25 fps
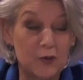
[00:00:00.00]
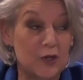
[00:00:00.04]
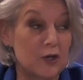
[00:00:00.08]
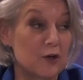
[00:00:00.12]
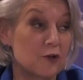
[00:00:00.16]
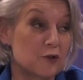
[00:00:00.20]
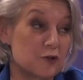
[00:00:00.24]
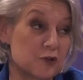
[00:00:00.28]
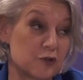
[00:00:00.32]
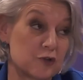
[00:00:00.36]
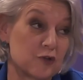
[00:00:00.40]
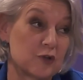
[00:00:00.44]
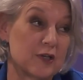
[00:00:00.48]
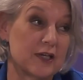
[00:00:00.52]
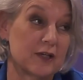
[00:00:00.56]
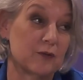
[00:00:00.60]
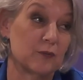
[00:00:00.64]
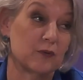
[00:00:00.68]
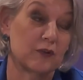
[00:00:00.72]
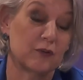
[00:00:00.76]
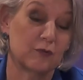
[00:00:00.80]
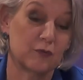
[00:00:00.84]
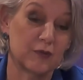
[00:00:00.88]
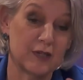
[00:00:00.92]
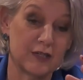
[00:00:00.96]
We host it together
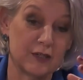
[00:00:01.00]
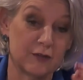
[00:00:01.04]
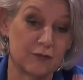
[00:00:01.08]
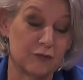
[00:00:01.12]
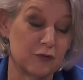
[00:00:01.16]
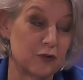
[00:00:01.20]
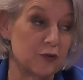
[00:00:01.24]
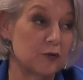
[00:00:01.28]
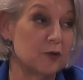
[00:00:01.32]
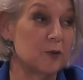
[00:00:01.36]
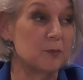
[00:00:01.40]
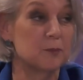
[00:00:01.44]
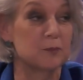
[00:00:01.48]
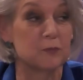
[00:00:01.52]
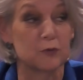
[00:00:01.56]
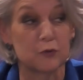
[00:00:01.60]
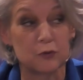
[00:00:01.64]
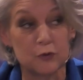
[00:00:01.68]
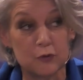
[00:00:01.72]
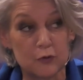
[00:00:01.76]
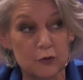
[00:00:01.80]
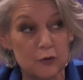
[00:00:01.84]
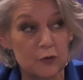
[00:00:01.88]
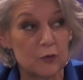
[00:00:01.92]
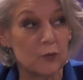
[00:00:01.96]
with Creative Europe,
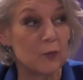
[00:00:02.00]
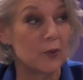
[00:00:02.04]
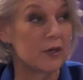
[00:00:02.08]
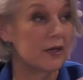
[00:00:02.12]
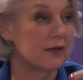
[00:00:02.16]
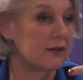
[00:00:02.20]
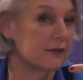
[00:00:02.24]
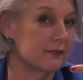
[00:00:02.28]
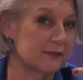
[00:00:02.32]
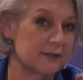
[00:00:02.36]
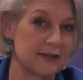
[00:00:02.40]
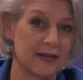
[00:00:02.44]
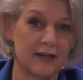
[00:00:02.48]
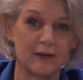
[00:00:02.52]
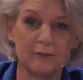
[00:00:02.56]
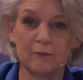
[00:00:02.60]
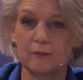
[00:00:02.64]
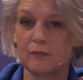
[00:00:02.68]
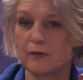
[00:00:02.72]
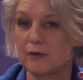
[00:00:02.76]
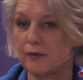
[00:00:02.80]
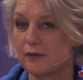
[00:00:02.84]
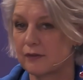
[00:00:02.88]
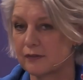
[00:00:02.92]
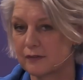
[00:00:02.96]
Norway,
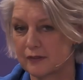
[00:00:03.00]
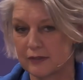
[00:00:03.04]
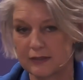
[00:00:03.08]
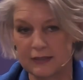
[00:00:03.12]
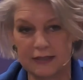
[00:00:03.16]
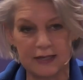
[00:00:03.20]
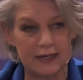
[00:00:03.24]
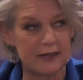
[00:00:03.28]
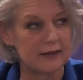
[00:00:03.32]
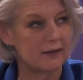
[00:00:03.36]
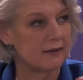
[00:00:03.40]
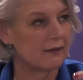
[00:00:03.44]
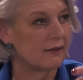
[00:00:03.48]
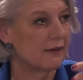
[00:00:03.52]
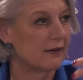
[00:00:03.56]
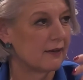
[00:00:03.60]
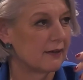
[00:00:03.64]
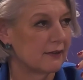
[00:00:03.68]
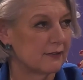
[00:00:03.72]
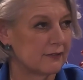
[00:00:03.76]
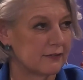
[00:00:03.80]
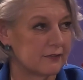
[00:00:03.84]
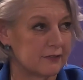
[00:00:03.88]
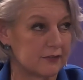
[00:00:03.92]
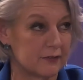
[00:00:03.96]
Denmark, the
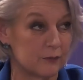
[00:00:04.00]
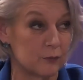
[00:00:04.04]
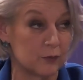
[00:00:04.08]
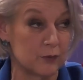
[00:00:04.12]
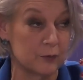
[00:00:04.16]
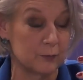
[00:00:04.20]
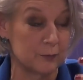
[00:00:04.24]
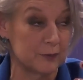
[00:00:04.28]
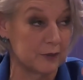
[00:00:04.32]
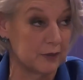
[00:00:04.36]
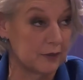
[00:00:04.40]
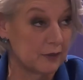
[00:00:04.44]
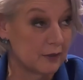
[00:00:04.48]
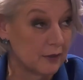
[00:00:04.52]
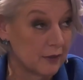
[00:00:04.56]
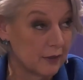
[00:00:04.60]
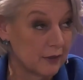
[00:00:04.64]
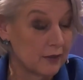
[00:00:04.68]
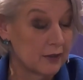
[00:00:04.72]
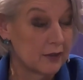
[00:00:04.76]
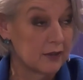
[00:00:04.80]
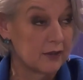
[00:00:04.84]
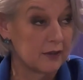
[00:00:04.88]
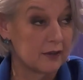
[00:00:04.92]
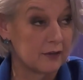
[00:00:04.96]
Netherlands. There will be
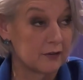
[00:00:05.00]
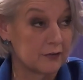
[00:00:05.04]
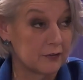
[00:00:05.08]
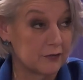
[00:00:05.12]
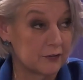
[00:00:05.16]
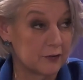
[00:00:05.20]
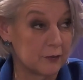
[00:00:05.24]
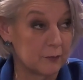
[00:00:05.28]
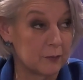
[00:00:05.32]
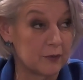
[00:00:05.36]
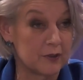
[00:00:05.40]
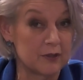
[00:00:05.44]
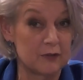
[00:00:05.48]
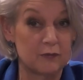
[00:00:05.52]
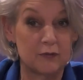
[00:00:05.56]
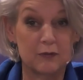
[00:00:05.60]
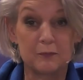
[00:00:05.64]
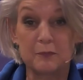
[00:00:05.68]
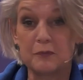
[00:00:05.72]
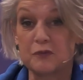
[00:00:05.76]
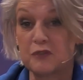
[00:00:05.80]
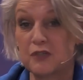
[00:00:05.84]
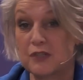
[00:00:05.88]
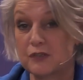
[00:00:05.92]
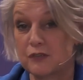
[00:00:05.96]
somebody
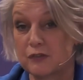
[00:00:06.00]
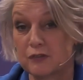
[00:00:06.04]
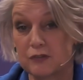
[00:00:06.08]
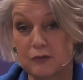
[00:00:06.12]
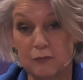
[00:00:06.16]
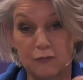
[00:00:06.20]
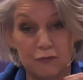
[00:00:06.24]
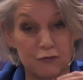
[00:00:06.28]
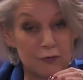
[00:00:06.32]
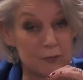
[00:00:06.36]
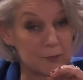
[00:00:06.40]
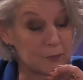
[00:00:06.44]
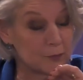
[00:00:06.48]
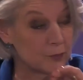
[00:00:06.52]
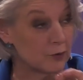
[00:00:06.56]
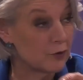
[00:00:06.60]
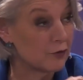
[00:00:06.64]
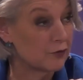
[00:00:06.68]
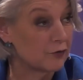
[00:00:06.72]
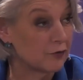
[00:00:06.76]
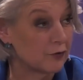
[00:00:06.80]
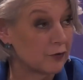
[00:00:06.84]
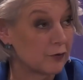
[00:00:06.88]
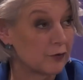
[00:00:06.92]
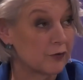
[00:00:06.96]
representative from
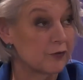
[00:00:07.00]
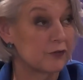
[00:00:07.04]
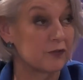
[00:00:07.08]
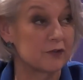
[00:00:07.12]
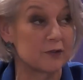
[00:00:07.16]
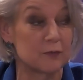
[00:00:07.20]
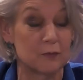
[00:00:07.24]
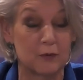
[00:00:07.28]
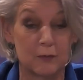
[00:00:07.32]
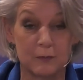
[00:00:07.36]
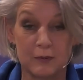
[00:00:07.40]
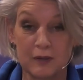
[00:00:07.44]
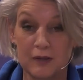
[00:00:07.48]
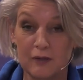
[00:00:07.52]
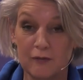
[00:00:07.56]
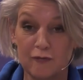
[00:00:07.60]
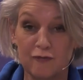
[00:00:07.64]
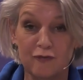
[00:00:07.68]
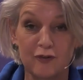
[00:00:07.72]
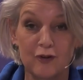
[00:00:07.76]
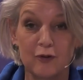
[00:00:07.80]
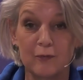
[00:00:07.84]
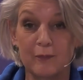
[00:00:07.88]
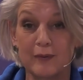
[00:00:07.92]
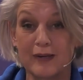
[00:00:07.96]
Brussels. There will be a
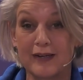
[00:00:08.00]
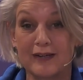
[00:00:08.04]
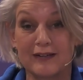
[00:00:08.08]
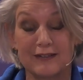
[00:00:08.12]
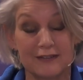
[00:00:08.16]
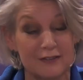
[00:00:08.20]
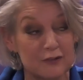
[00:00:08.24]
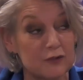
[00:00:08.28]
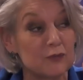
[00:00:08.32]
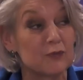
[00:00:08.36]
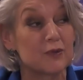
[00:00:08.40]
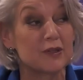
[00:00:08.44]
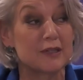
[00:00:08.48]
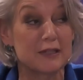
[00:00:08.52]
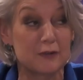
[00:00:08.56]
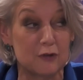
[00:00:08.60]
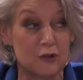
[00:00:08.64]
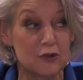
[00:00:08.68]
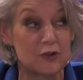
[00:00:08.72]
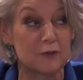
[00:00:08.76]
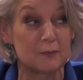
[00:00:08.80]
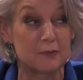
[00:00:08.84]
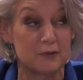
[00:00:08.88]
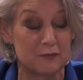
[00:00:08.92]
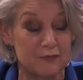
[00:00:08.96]
filmmaker. It's really
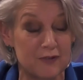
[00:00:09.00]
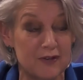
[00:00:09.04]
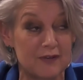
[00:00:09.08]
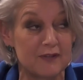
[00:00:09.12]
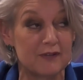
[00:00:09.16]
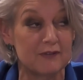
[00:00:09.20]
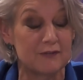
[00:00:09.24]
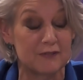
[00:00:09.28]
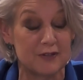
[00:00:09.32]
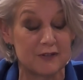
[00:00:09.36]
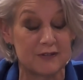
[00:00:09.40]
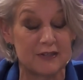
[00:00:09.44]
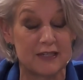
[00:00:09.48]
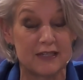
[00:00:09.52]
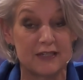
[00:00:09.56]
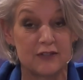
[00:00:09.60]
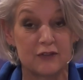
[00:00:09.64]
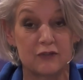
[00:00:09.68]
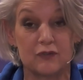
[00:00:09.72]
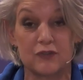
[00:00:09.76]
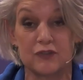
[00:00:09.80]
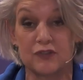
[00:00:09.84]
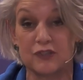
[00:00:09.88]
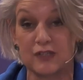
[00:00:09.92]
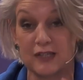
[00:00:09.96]
going to be very, very
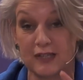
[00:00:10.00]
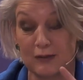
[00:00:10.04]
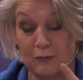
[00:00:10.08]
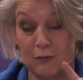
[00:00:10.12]
interesting.